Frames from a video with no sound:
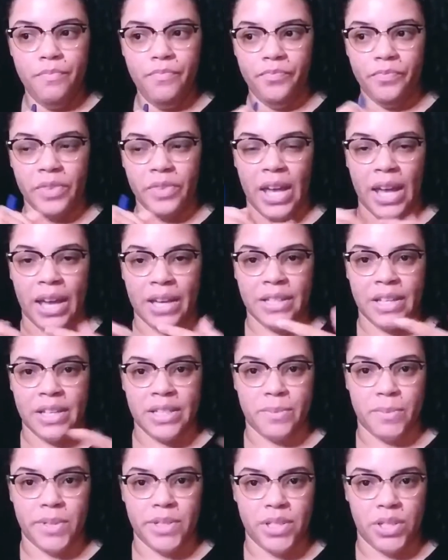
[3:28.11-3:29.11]

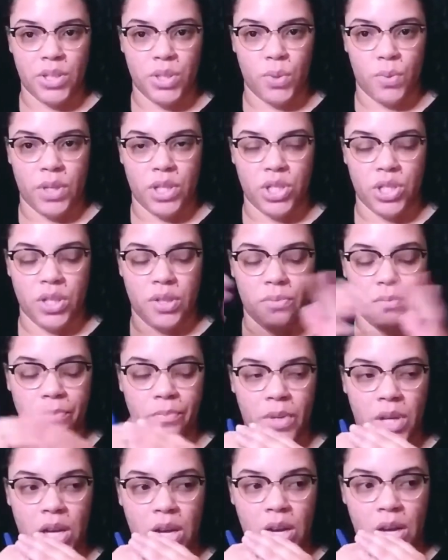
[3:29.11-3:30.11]
ex-husband situation.
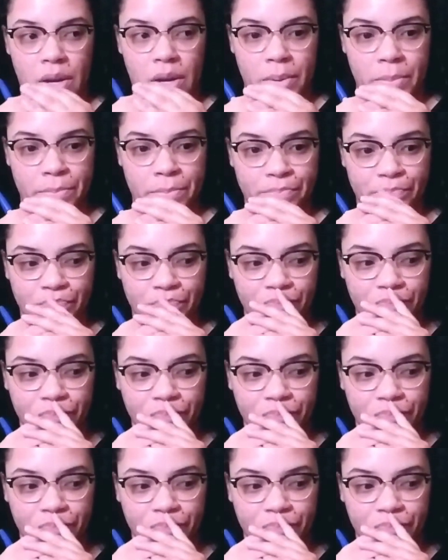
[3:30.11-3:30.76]
Um